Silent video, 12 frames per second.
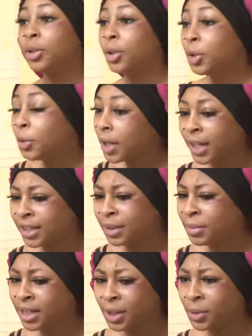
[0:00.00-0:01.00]
Girl, you can't
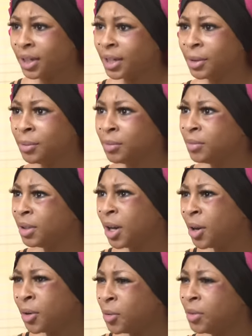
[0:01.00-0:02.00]
leave me here with him.
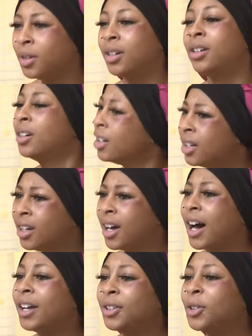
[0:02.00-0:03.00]
No.
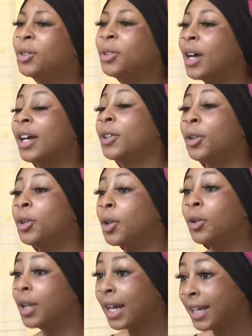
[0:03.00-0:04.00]
I know you, I know you
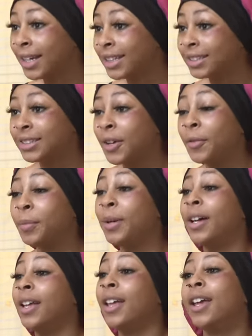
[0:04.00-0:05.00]
don't like it and stuff,
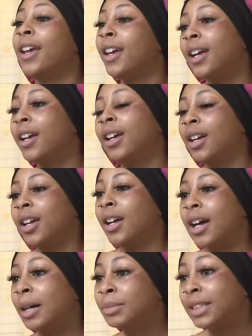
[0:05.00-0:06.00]
but
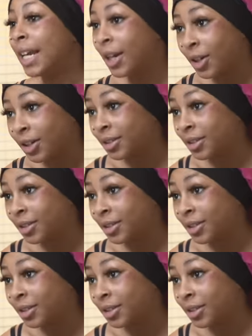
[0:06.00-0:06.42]
I'm scared.